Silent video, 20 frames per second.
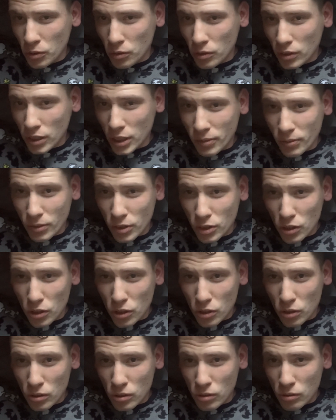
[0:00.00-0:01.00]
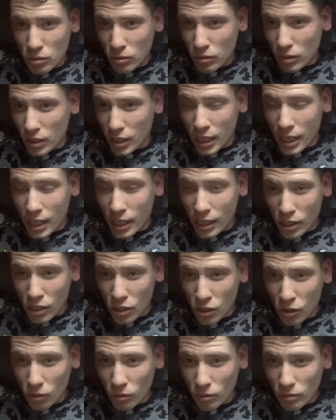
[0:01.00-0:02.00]
even though I don't
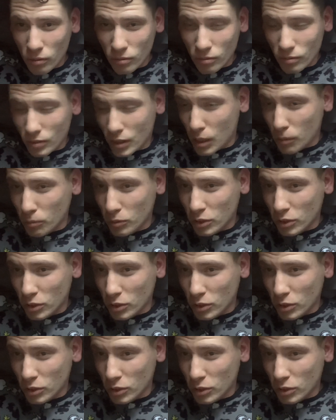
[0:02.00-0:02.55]
know. I'm